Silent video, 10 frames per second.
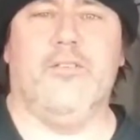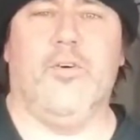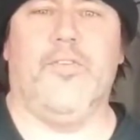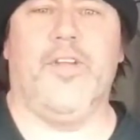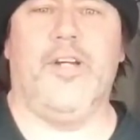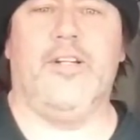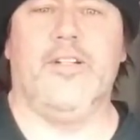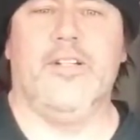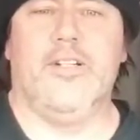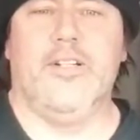whole thing.
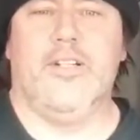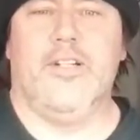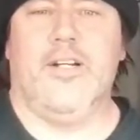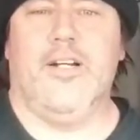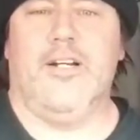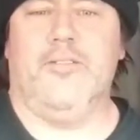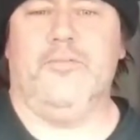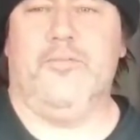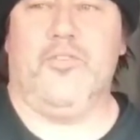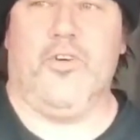
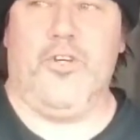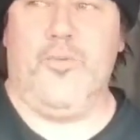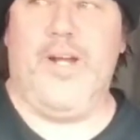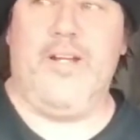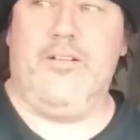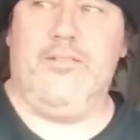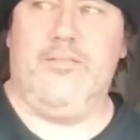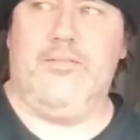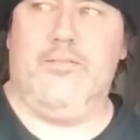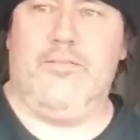Um, so you wait
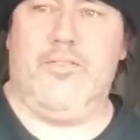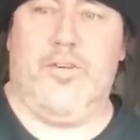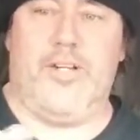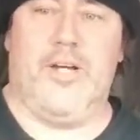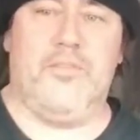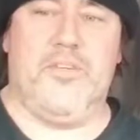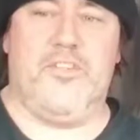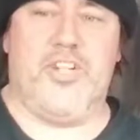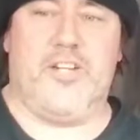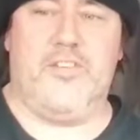so he comes and
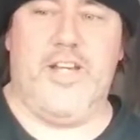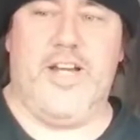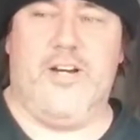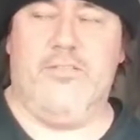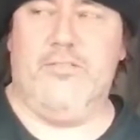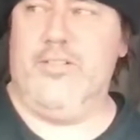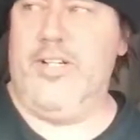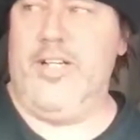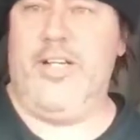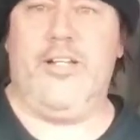checks you out,
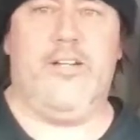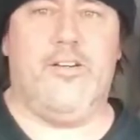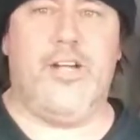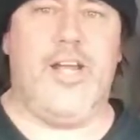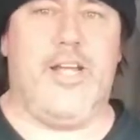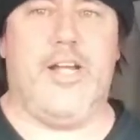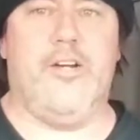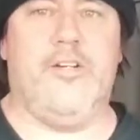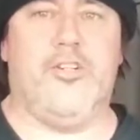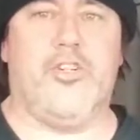and you're hanging
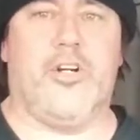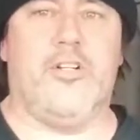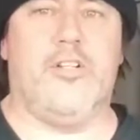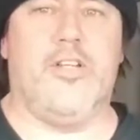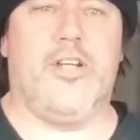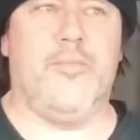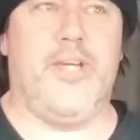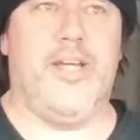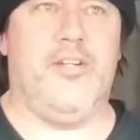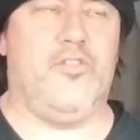out in your truck until they come and
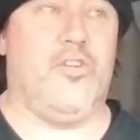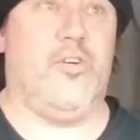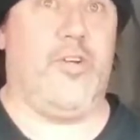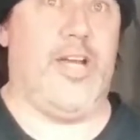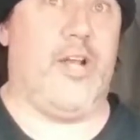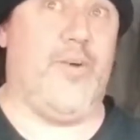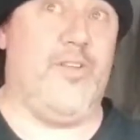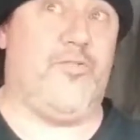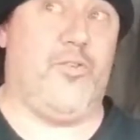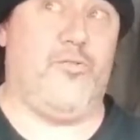get you. So we got to wait
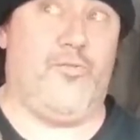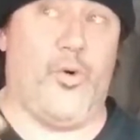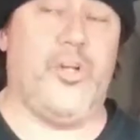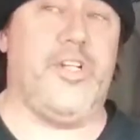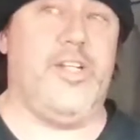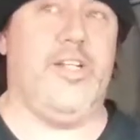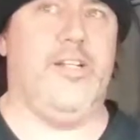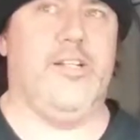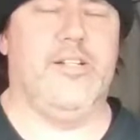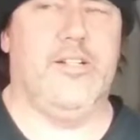for
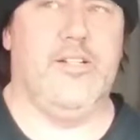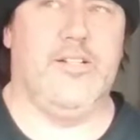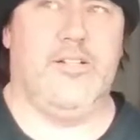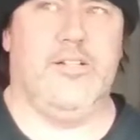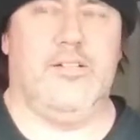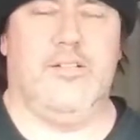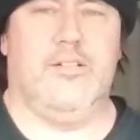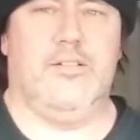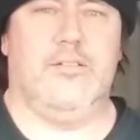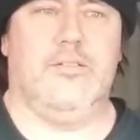14
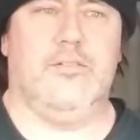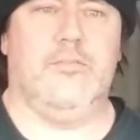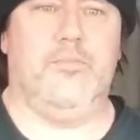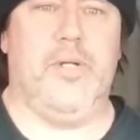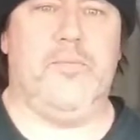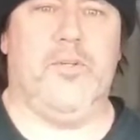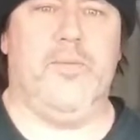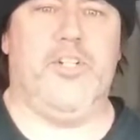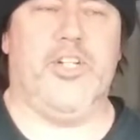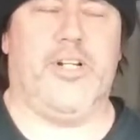people to
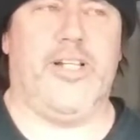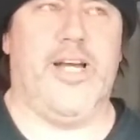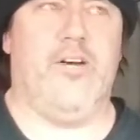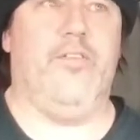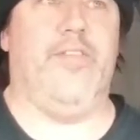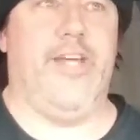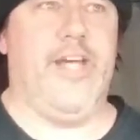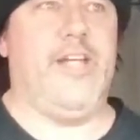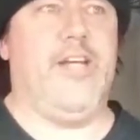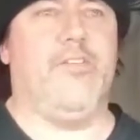be checked out.
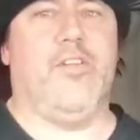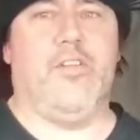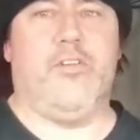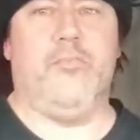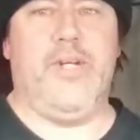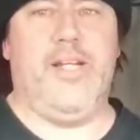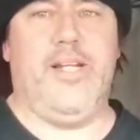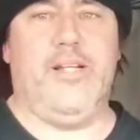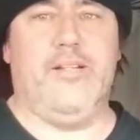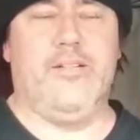Then you have a little
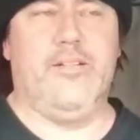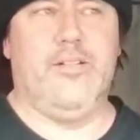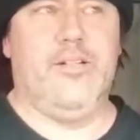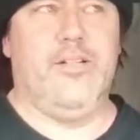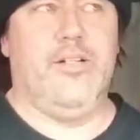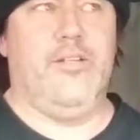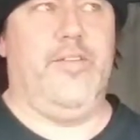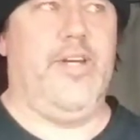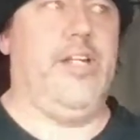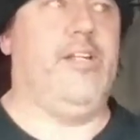meeting.
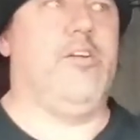Then